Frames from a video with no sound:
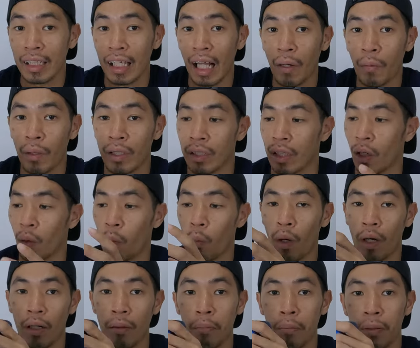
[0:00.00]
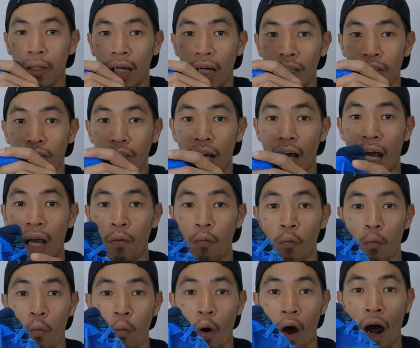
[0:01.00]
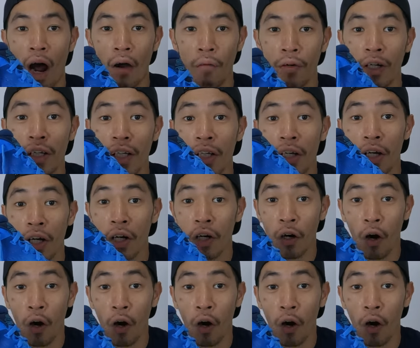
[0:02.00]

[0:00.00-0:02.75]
11, a very plush and very